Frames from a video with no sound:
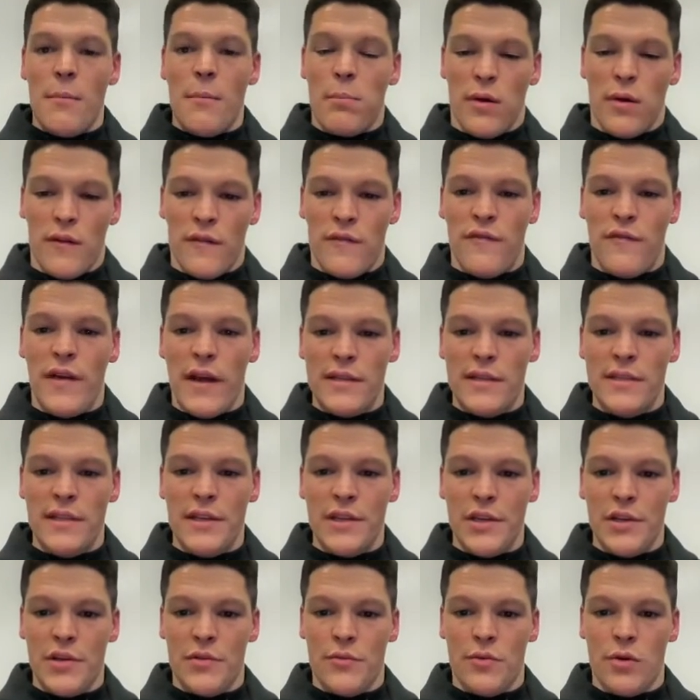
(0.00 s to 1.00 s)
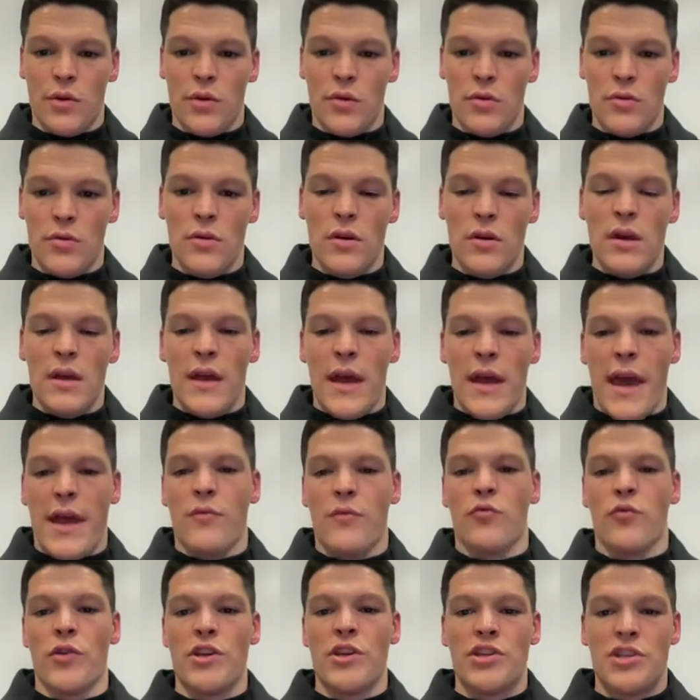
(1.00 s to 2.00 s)
perfecting your role
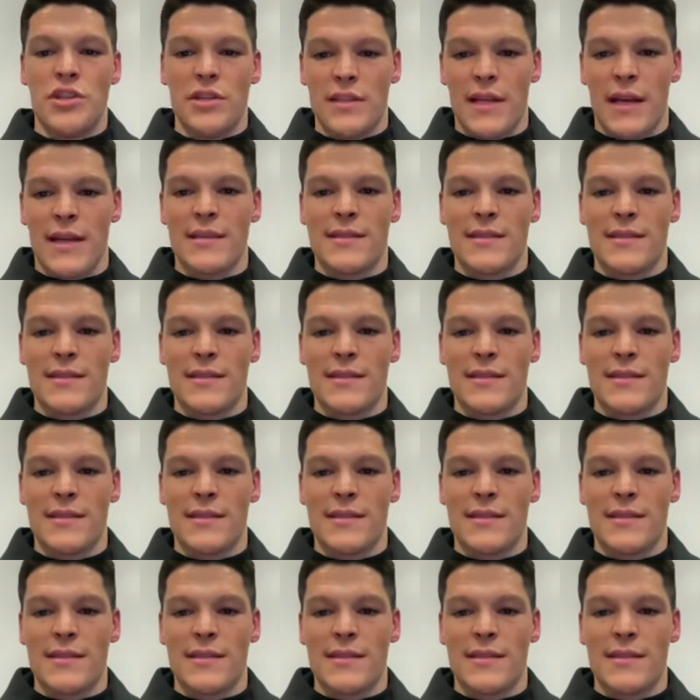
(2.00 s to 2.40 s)
and reaching that